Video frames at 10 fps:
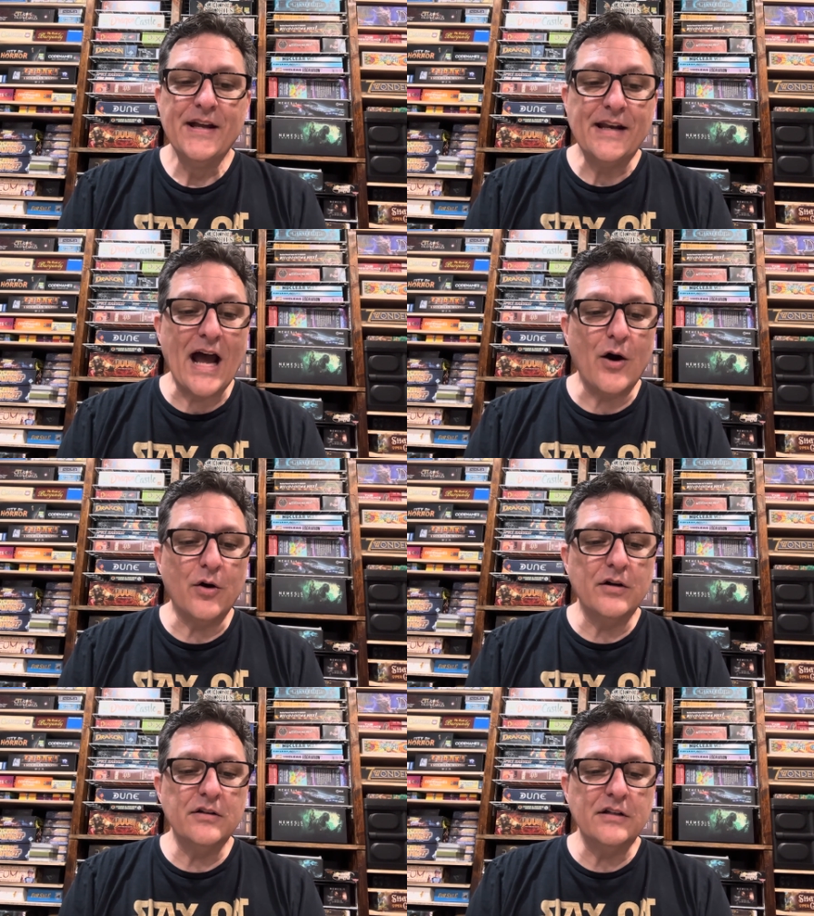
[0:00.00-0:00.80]
Now,
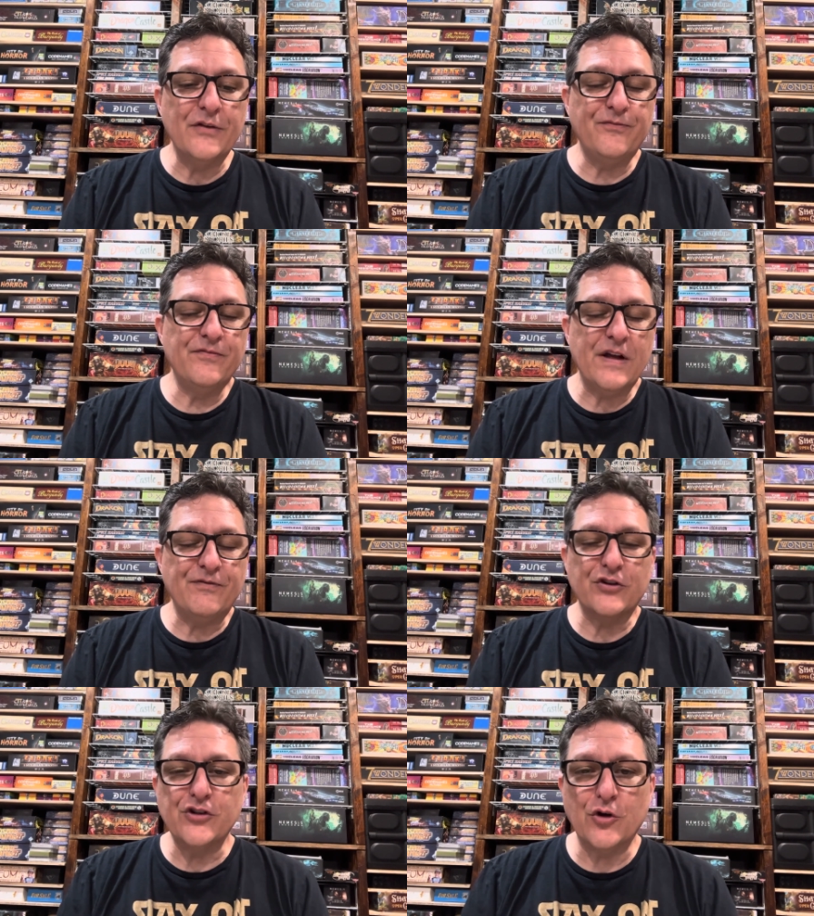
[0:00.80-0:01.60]
if, if
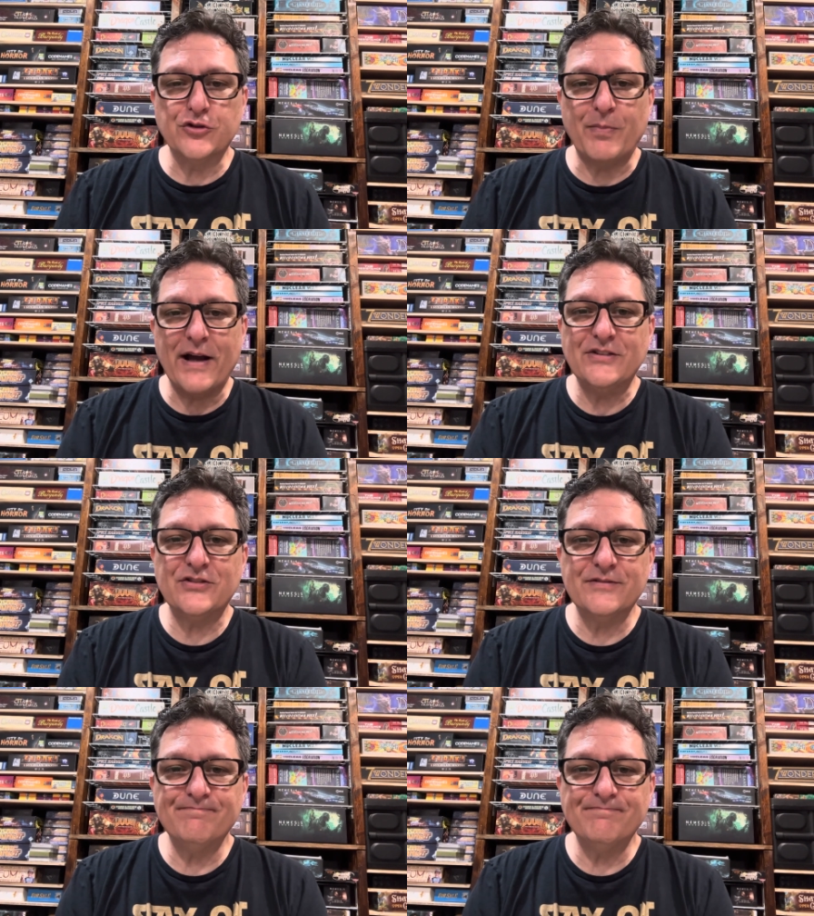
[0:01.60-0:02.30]
there's no spice,